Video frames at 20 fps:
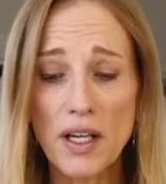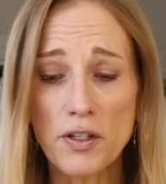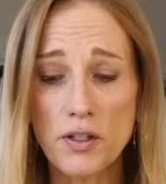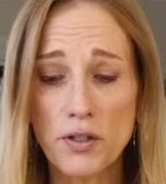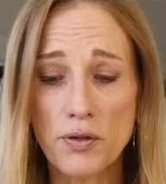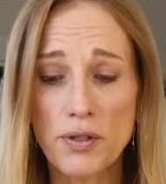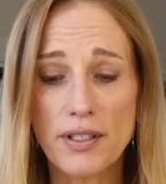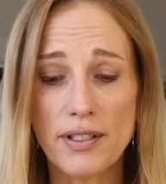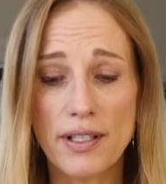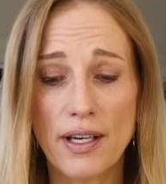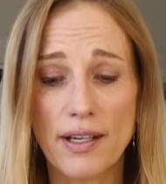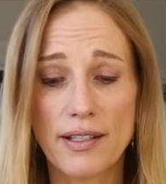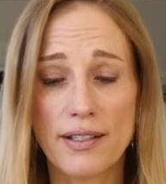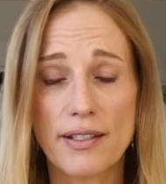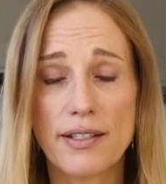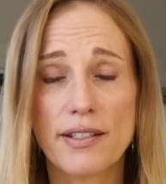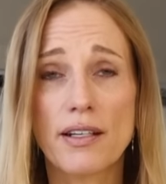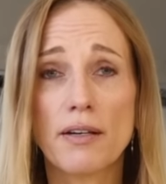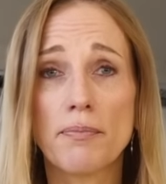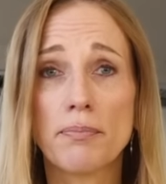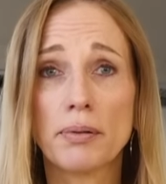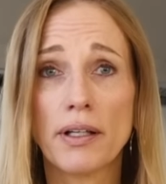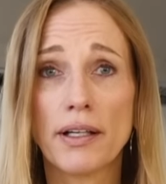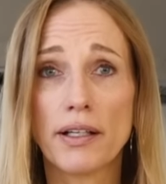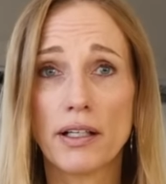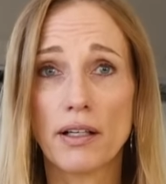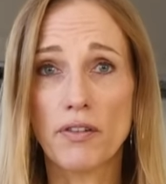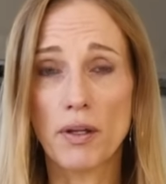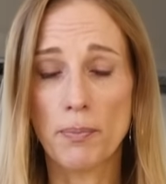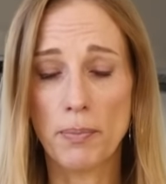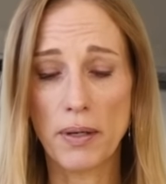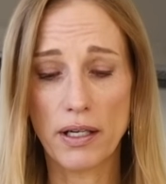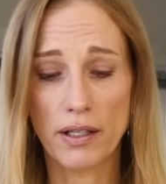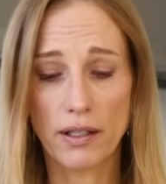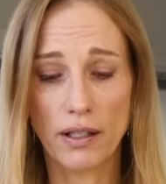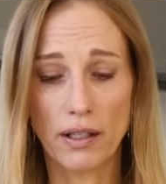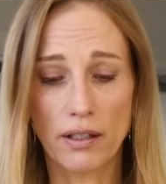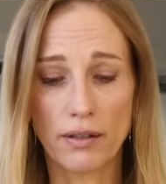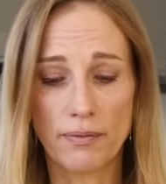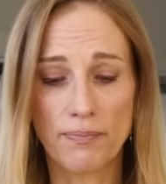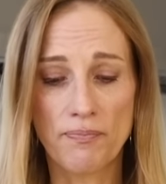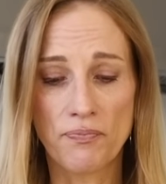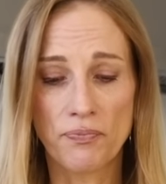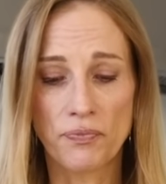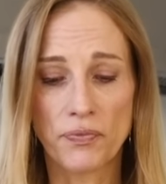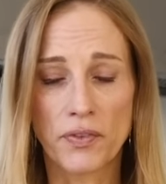You can taste plenty of the bacon.